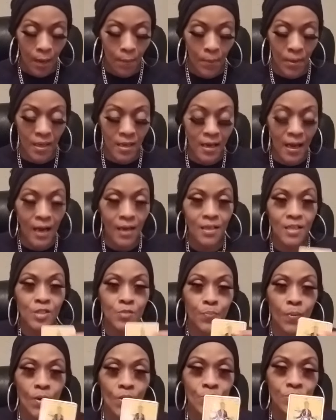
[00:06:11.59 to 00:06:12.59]
But now this
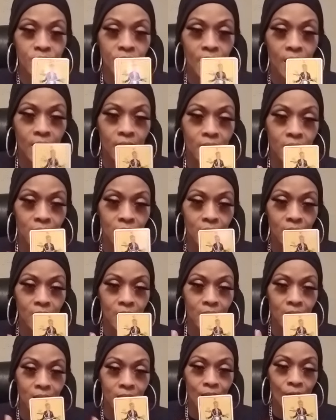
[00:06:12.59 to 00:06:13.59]
person
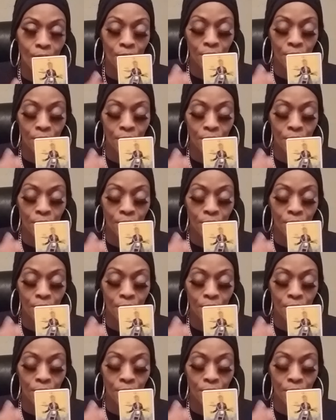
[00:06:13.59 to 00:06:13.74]
they're